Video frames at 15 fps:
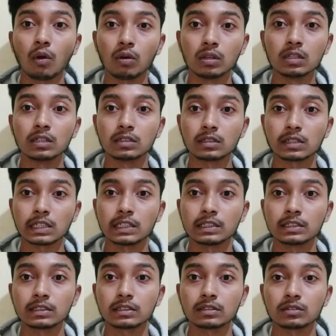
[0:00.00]
all the
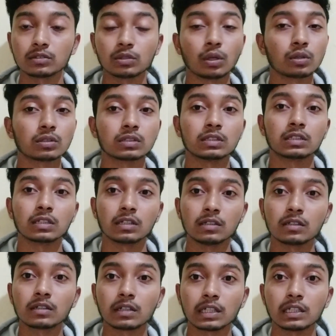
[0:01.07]
trades not a
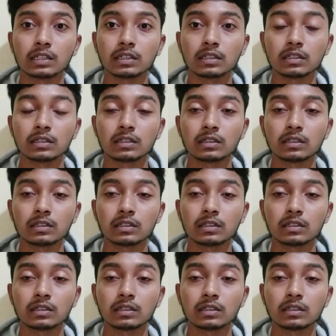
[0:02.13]
single trade